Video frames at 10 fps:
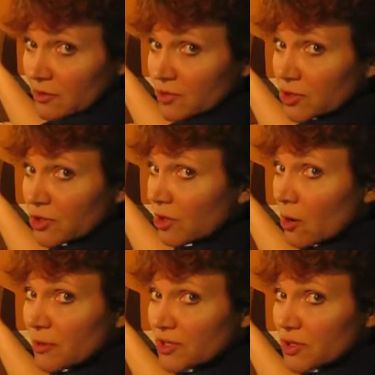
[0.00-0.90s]
So you can
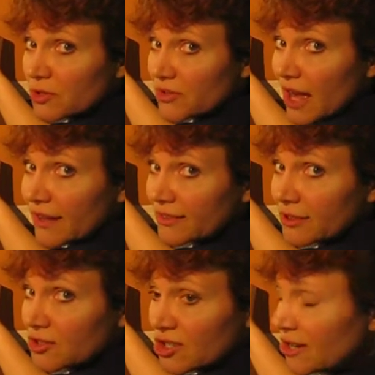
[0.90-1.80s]
always use that to
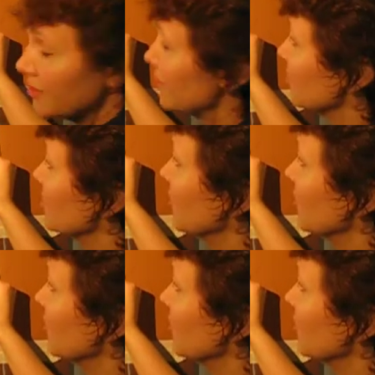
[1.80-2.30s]
judge your